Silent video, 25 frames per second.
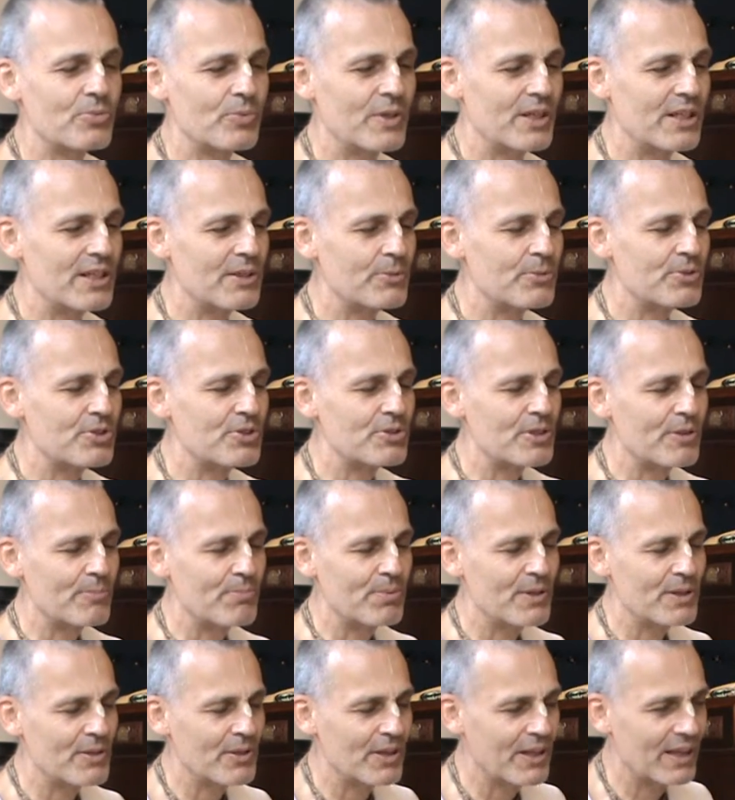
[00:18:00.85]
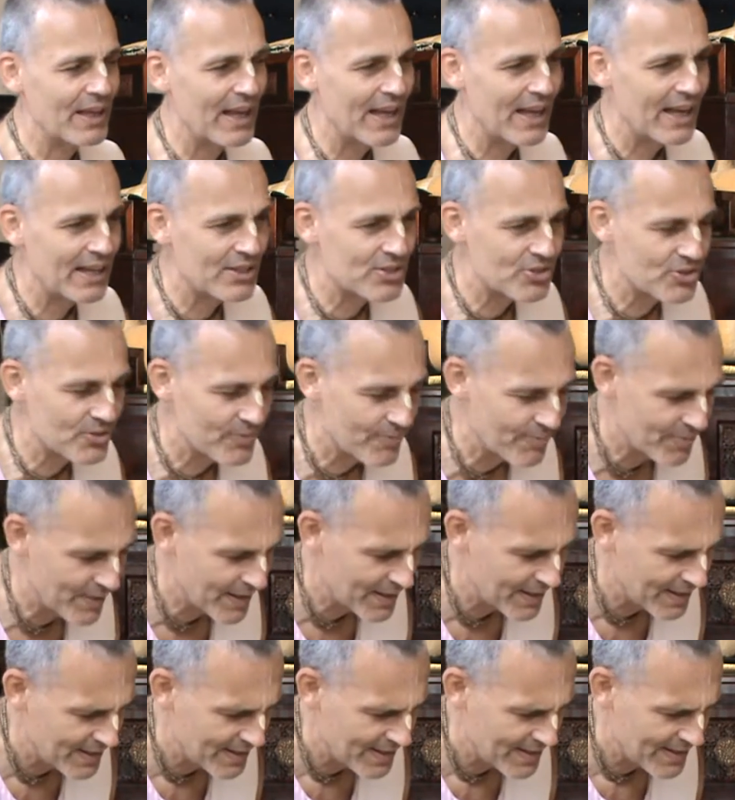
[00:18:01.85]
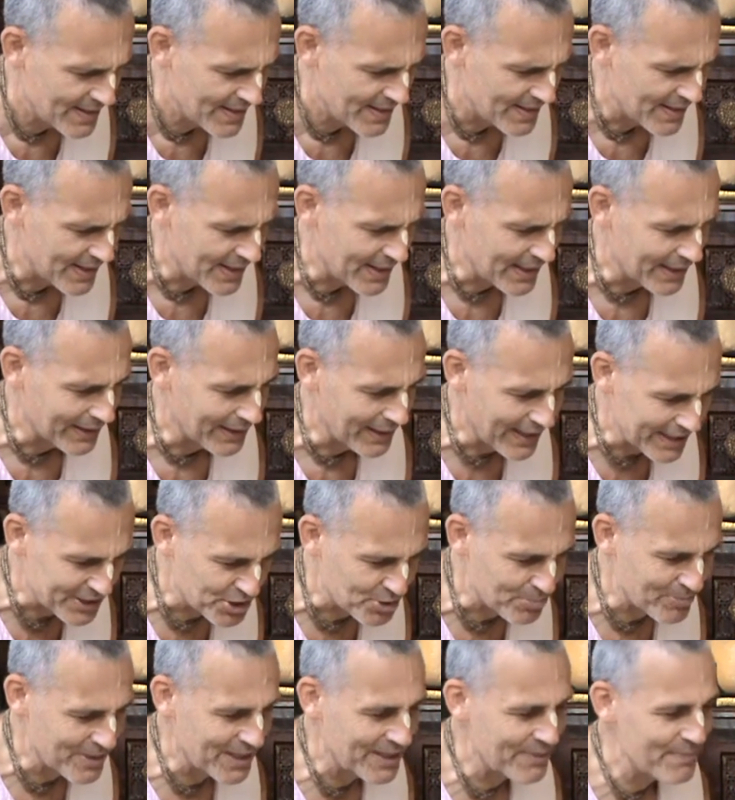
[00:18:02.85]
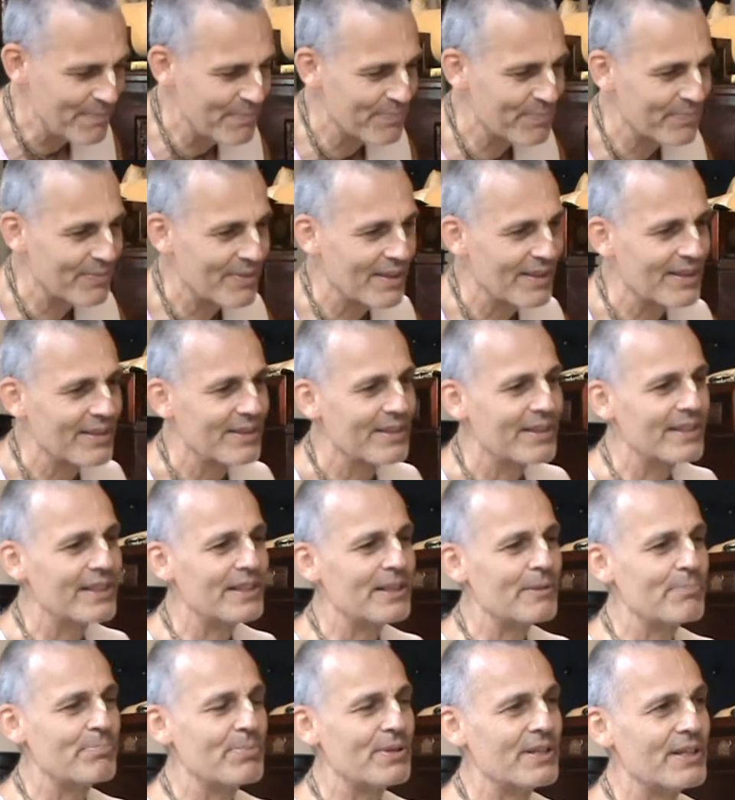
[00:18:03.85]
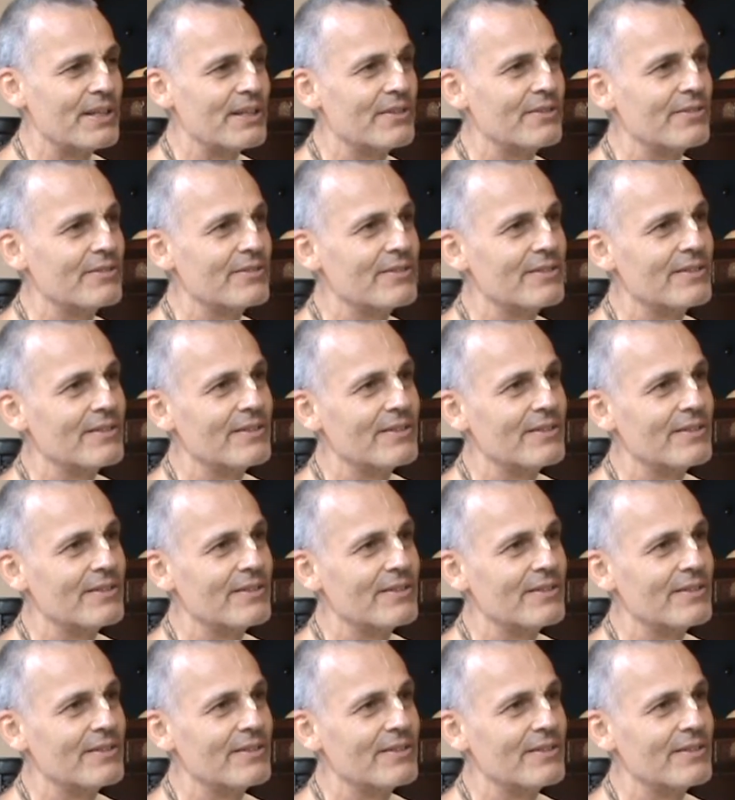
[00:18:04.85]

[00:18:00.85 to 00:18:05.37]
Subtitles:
When he was appearing as Lakshman, he appeared